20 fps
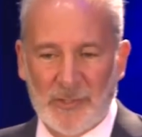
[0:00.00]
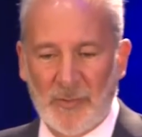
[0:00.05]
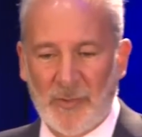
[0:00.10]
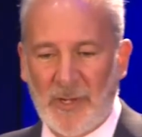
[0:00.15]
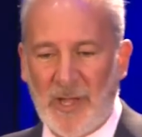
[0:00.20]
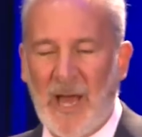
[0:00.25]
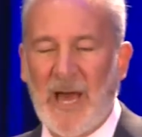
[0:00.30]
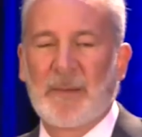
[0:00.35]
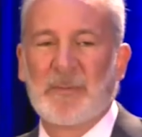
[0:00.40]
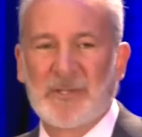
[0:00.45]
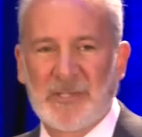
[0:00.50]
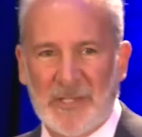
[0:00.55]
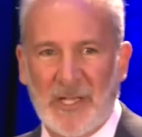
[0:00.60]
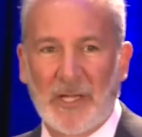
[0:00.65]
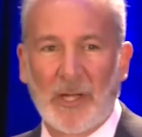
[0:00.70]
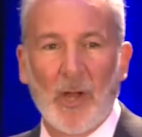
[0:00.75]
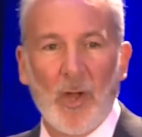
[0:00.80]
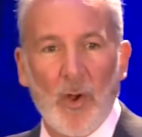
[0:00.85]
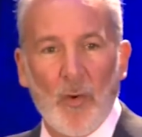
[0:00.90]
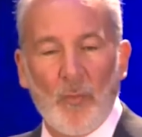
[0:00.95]
So economists
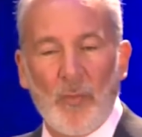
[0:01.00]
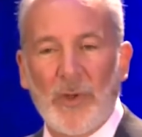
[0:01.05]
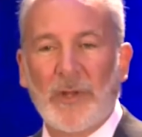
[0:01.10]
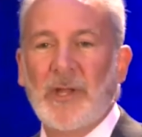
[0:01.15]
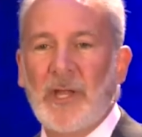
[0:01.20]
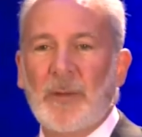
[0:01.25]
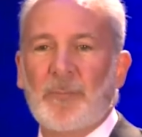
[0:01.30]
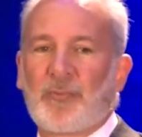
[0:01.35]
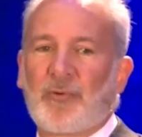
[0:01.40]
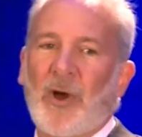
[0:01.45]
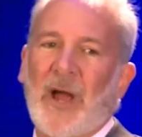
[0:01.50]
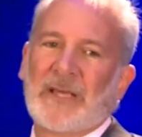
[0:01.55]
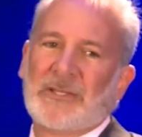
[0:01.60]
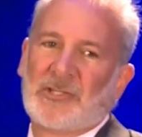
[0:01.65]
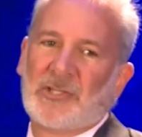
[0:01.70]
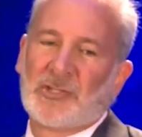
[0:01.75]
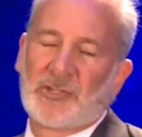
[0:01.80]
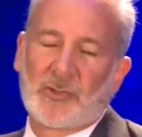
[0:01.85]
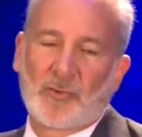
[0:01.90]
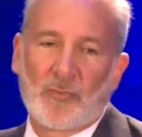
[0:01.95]
think, we need
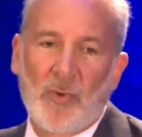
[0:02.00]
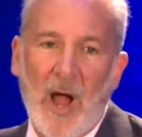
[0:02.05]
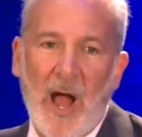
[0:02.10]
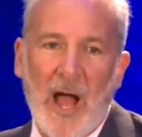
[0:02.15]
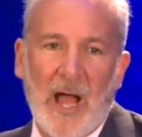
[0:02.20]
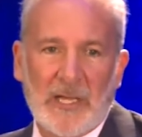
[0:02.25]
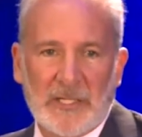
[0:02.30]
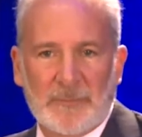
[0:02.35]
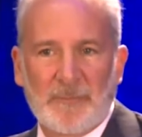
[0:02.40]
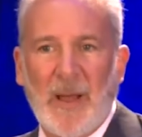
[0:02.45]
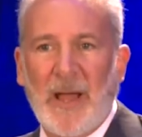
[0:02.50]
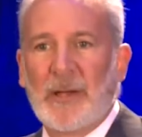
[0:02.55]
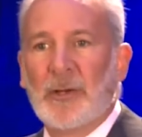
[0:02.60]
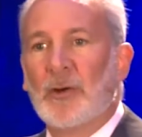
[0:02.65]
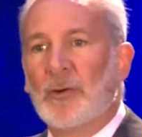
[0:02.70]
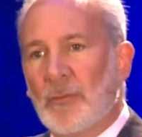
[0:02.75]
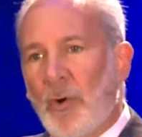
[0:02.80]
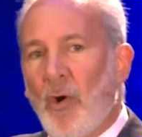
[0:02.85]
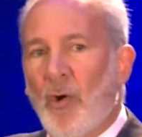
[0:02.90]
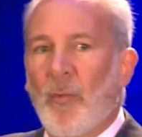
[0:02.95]
prices to rise by
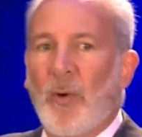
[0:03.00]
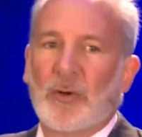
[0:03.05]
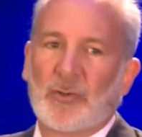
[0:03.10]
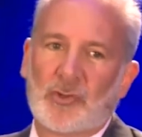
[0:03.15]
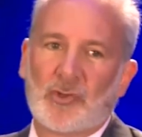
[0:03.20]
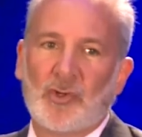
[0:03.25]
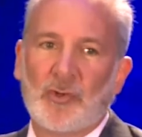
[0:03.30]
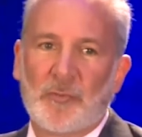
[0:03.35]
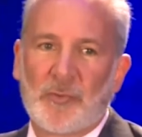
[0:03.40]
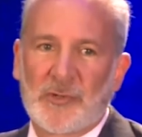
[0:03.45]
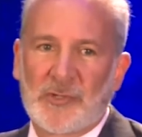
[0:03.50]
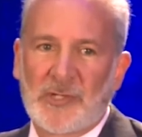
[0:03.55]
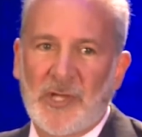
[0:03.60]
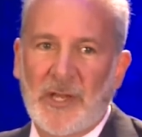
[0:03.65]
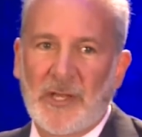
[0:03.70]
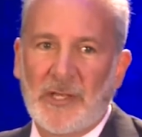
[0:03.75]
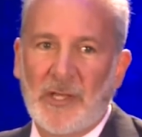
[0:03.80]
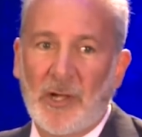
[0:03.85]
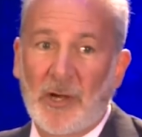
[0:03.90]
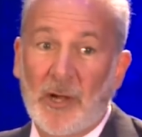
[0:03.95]
almost
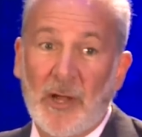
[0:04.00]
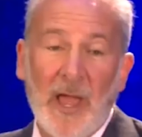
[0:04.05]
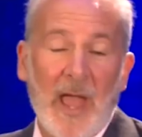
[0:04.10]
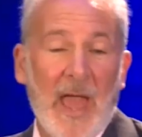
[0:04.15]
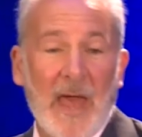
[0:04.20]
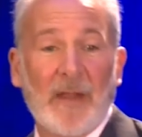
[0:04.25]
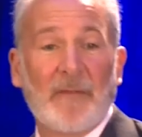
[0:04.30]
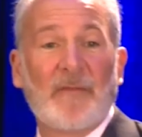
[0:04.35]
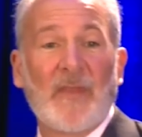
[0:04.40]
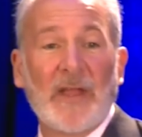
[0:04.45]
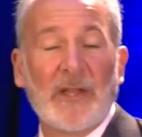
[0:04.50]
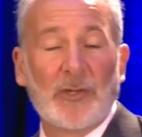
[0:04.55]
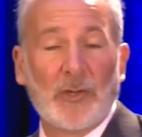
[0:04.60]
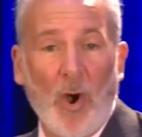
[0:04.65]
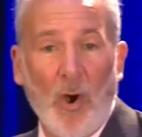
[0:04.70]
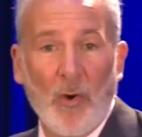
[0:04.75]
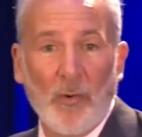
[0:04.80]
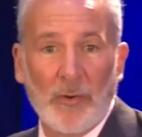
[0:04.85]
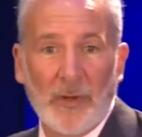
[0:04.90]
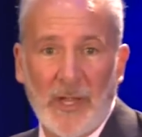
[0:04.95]
2% a year. And if they
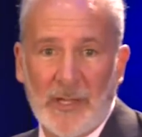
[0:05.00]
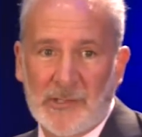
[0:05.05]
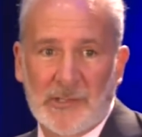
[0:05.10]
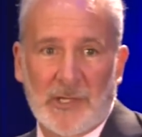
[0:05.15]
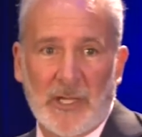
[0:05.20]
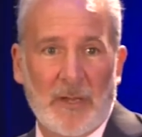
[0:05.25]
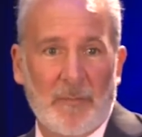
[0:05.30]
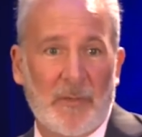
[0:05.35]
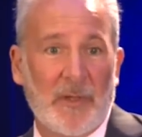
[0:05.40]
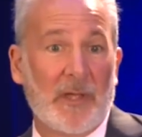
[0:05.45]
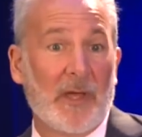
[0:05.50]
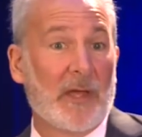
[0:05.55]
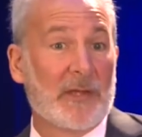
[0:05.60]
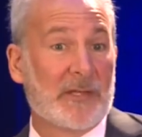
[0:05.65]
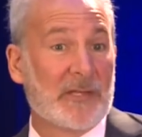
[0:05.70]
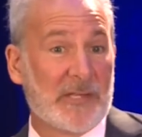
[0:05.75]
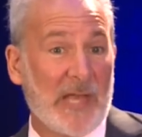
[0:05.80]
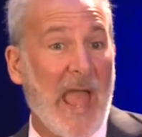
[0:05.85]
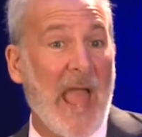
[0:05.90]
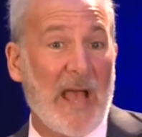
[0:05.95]
don't, it's going to be a
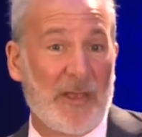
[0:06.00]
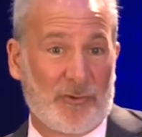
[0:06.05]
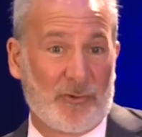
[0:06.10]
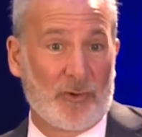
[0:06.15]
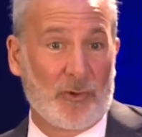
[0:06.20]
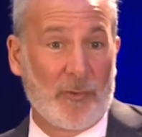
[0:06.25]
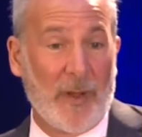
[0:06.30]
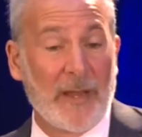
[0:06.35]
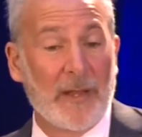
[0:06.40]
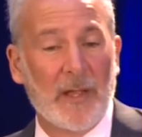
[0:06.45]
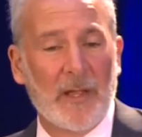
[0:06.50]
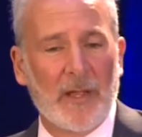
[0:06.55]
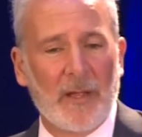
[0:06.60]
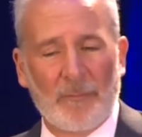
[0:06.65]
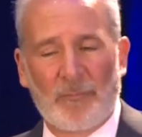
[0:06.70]
disaster, right?